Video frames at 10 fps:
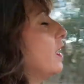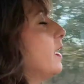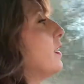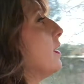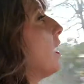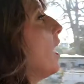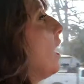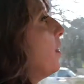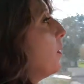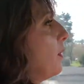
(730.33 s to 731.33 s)
And in
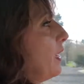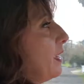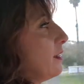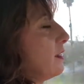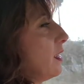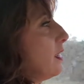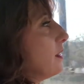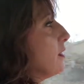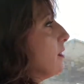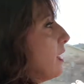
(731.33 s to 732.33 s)
other ways,
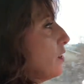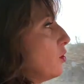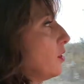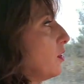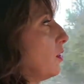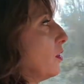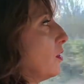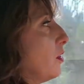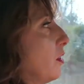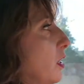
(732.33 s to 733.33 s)
it's such a,
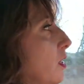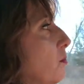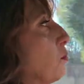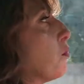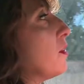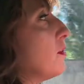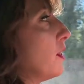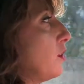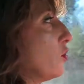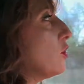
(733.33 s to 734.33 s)
like, a
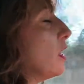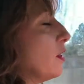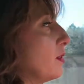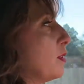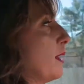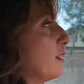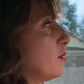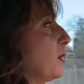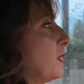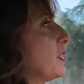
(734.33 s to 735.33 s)
privilege and a
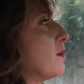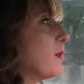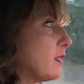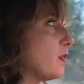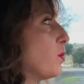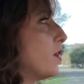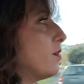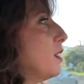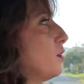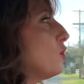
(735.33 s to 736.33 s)
responsibility, but it's a
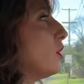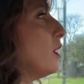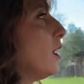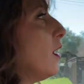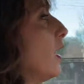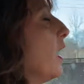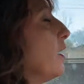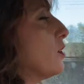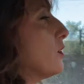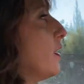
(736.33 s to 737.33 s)
privilege. I
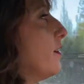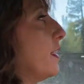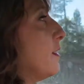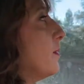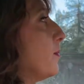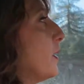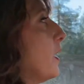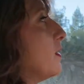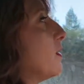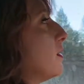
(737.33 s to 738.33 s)
just love it.
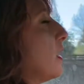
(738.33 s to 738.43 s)
It's